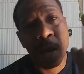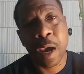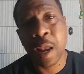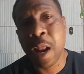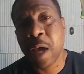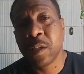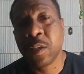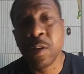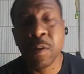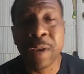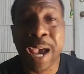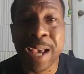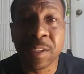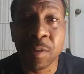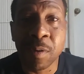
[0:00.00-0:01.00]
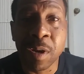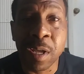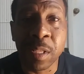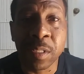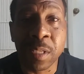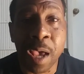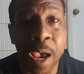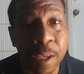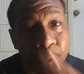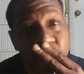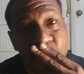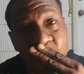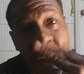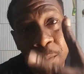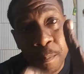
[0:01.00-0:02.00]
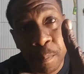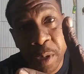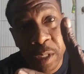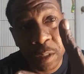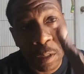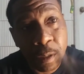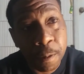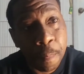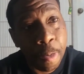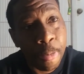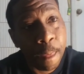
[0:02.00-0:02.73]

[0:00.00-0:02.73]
and I'll see you guys on the other side. Peace.